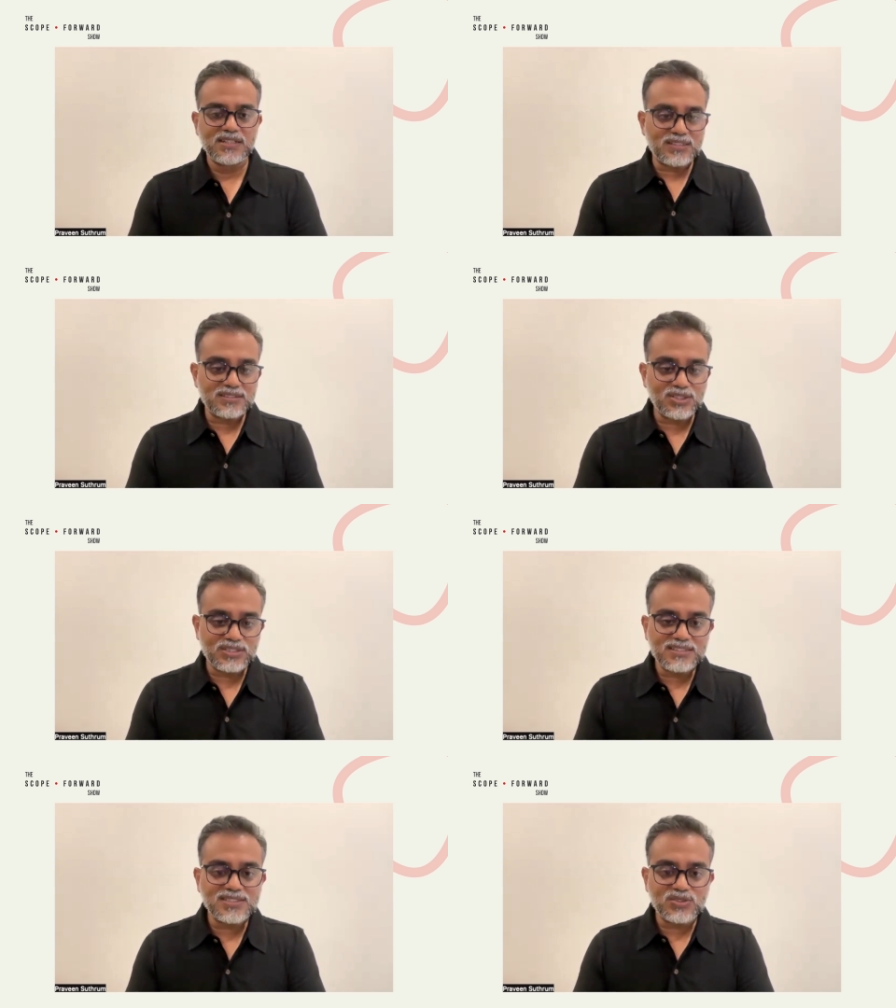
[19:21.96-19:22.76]
So
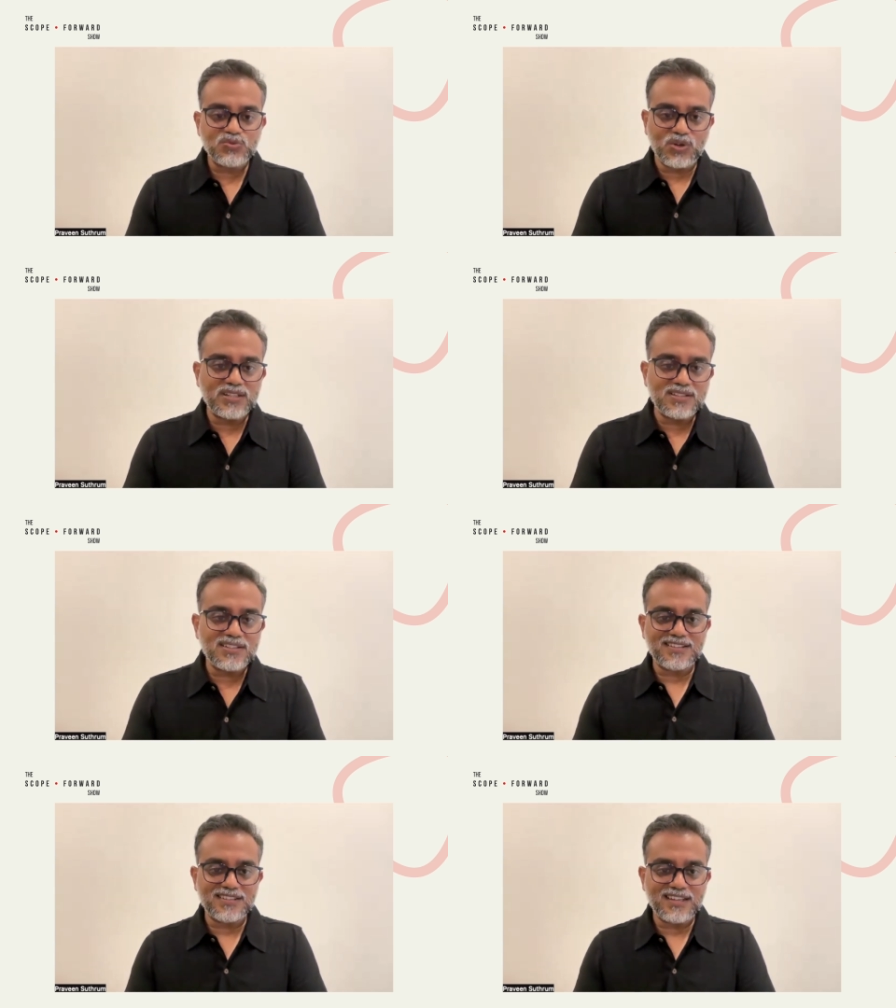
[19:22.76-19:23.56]
that's
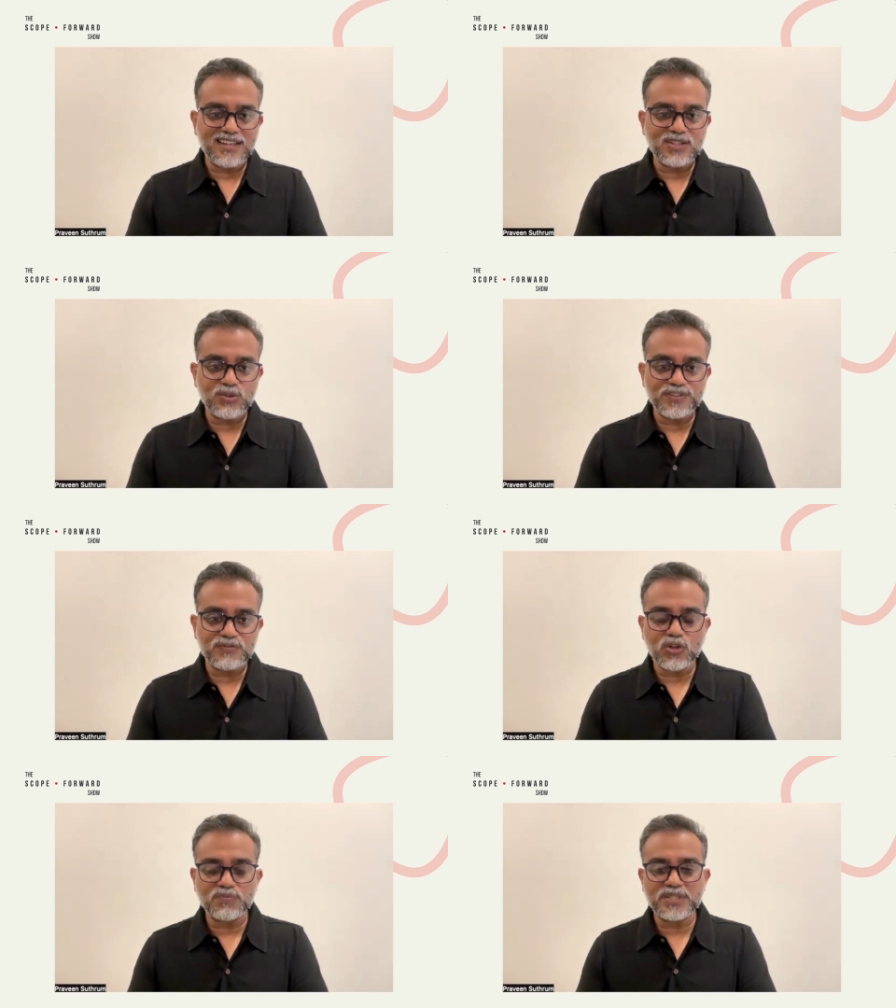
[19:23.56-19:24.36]
one area of
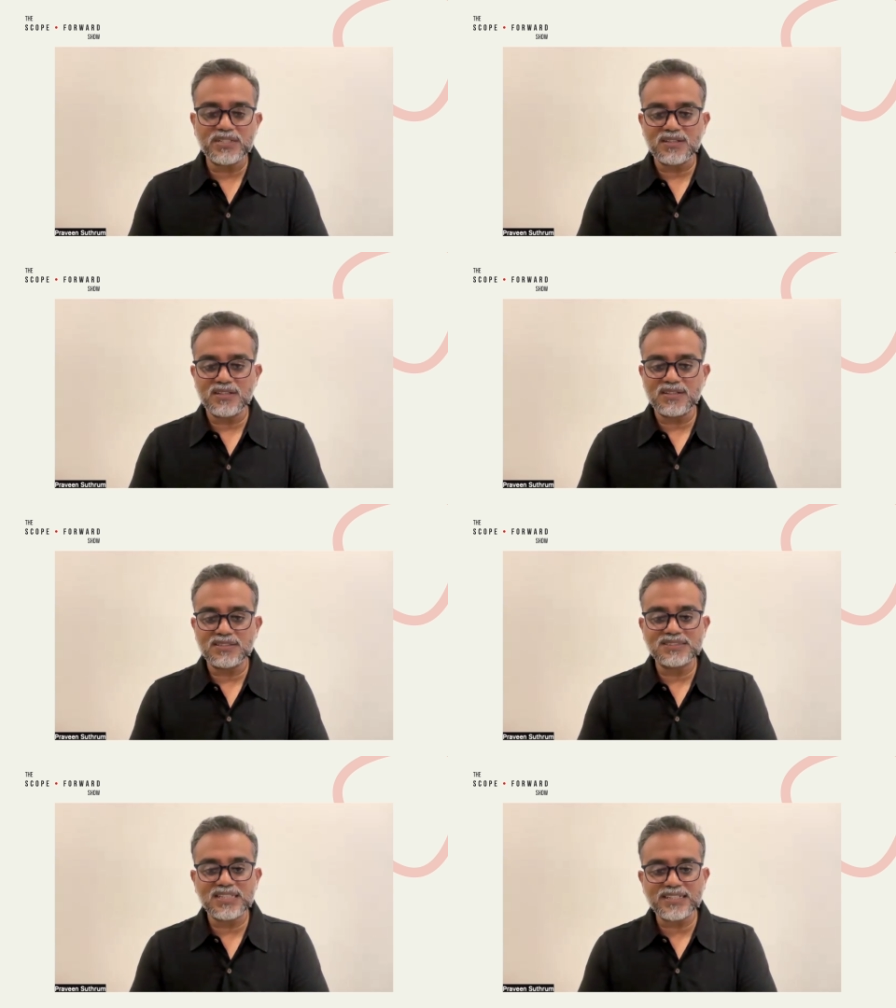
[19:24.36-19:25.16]
involvement. Uh,
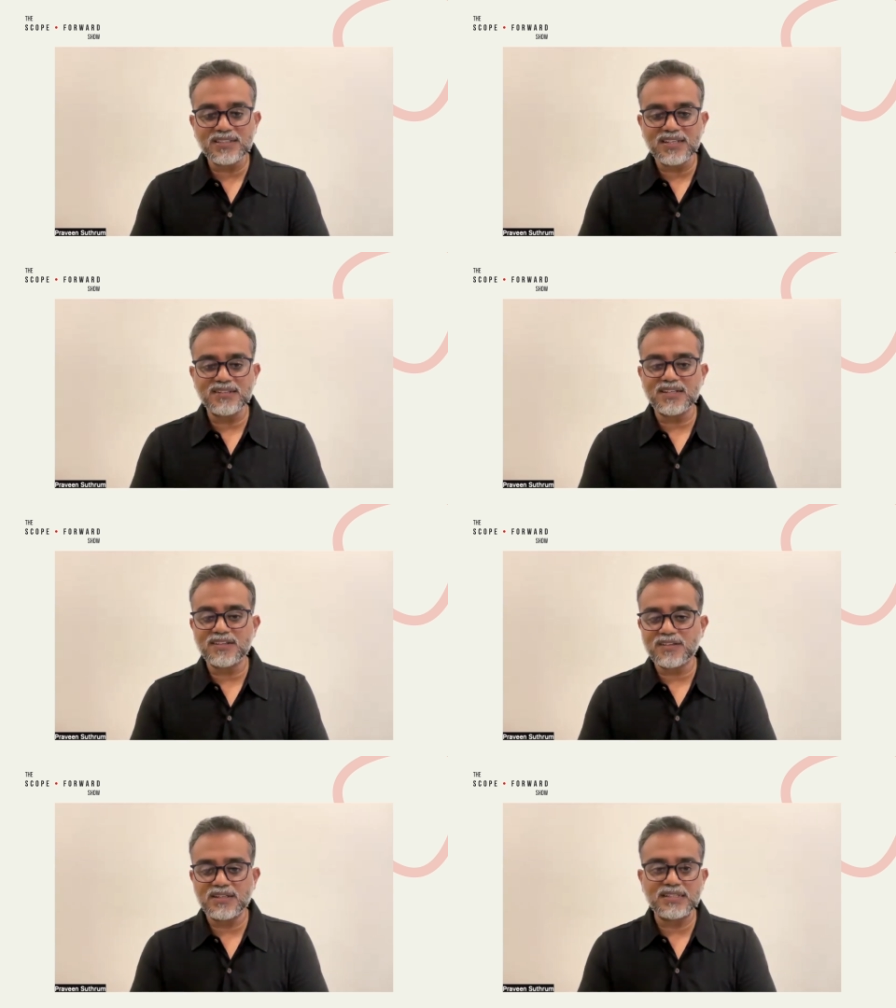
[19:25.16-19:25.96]
the second
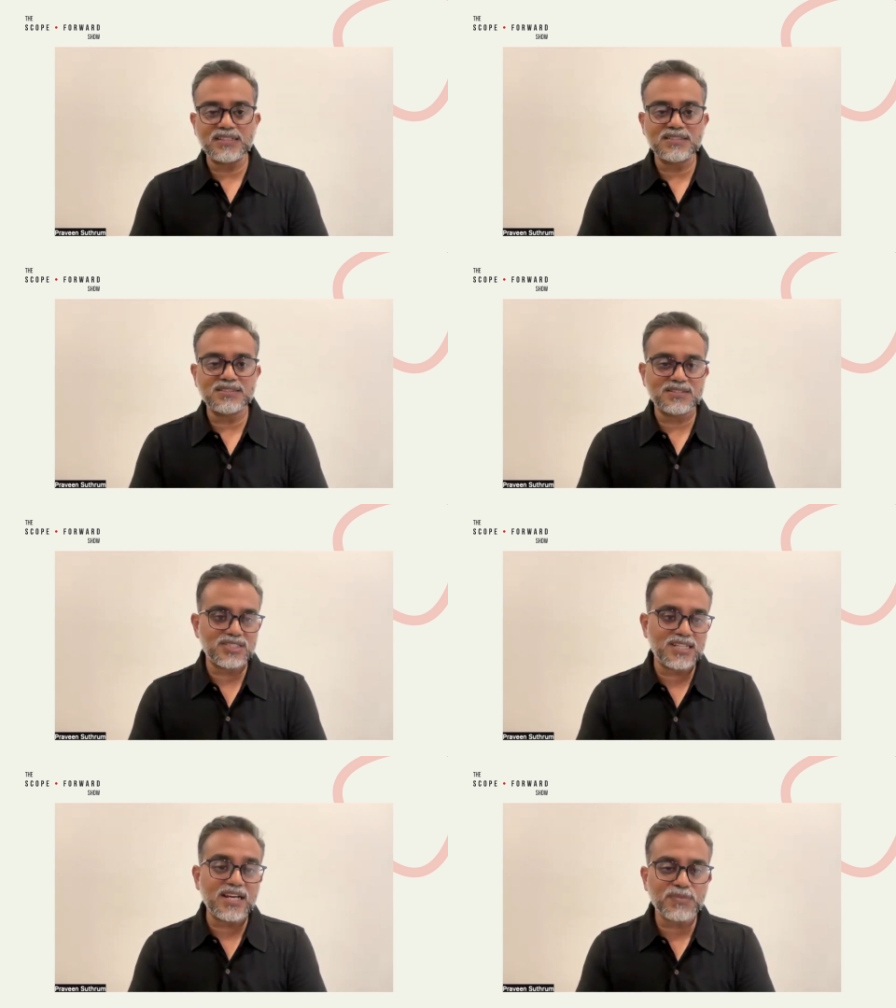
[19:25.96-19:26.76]
area is the
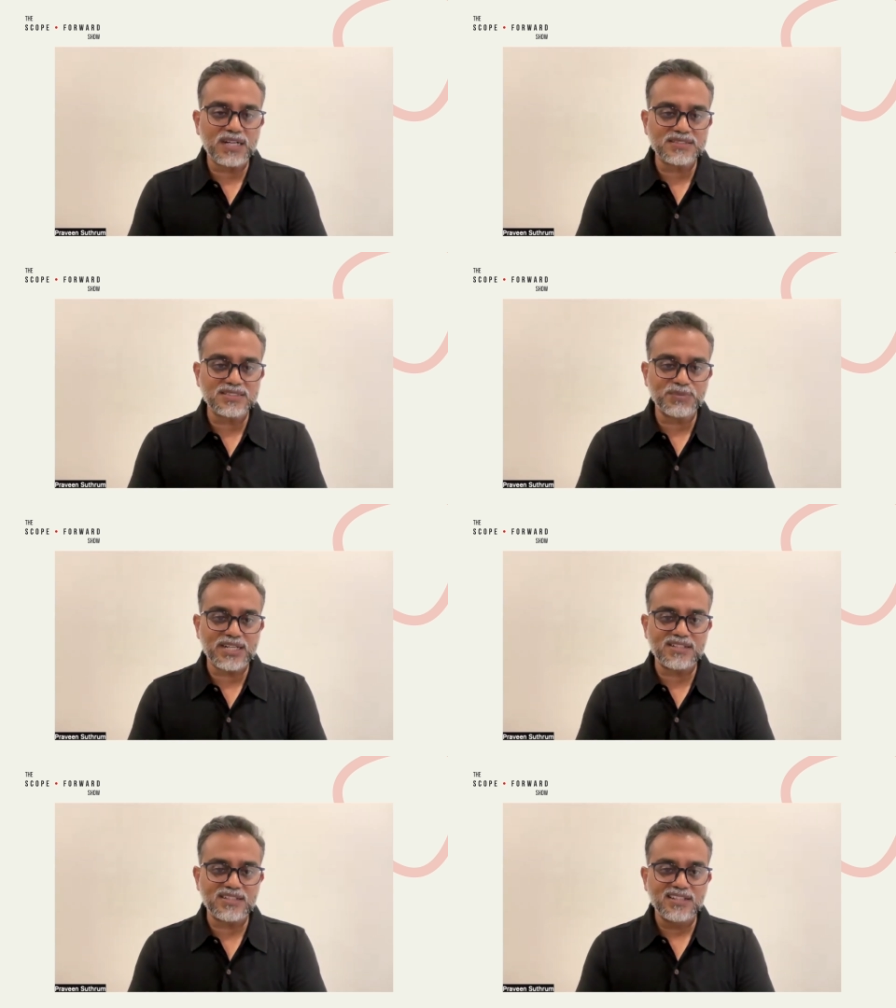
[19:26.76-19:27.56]
GI
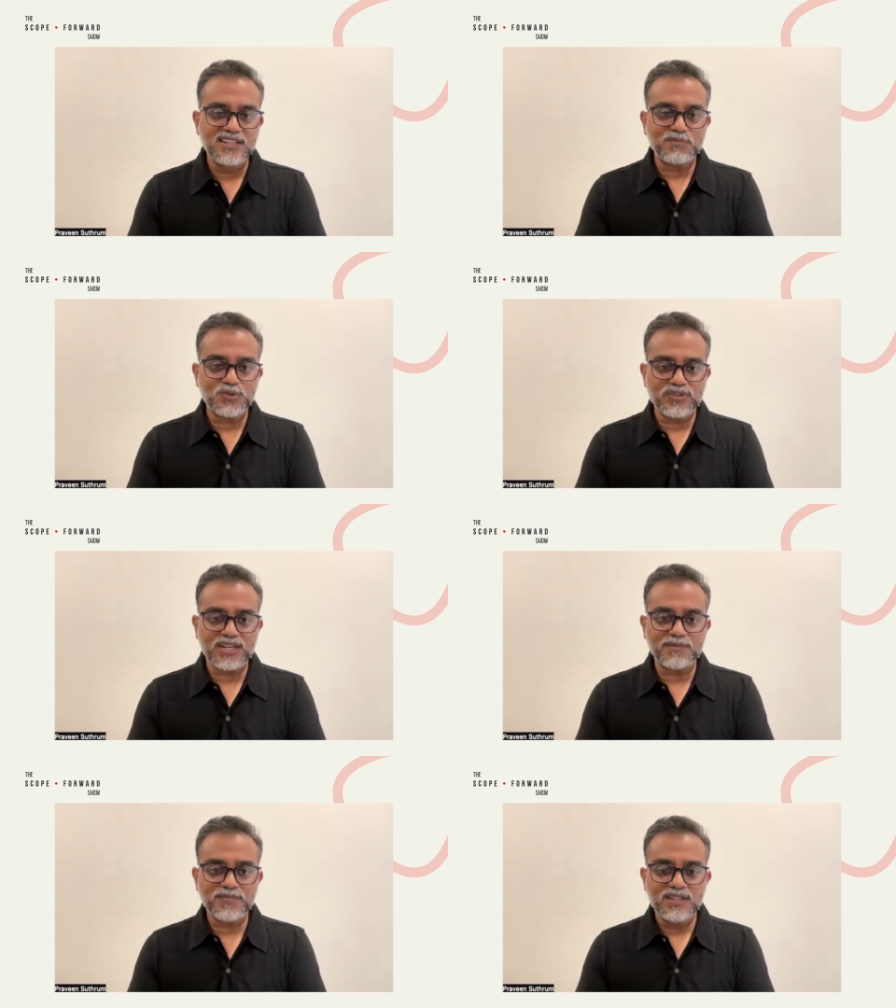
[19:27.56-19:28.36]
Mastermind
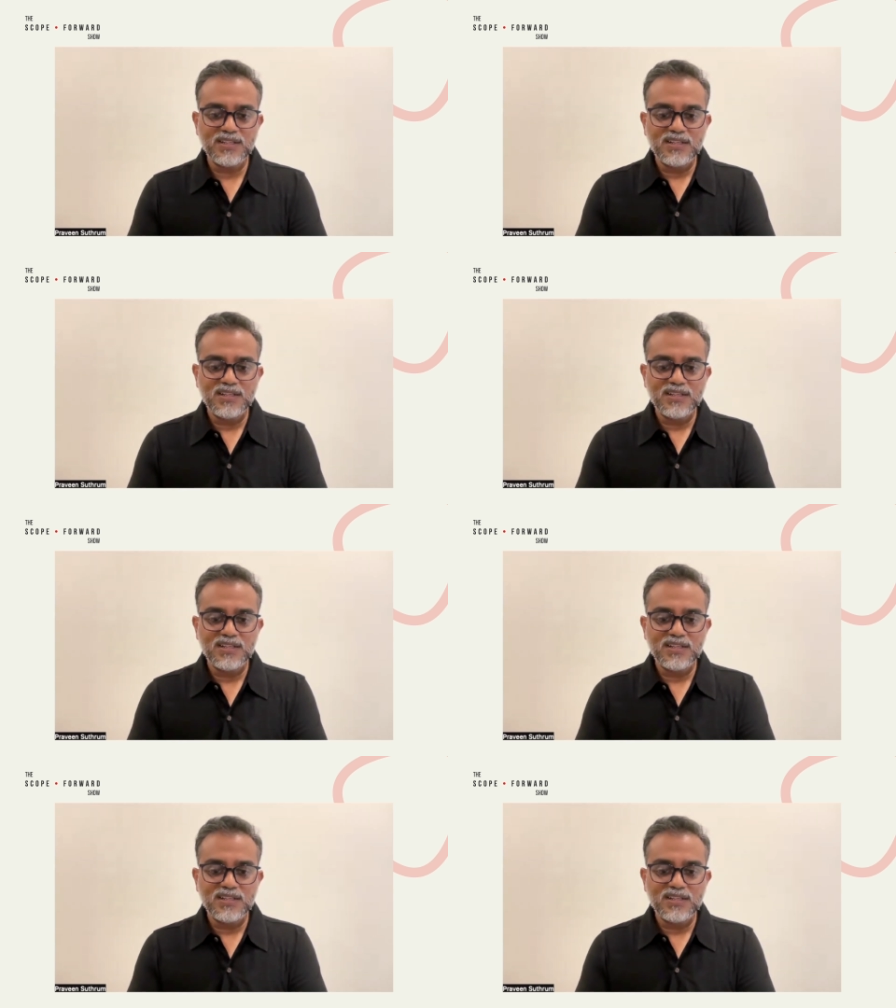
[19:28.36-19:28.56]
program.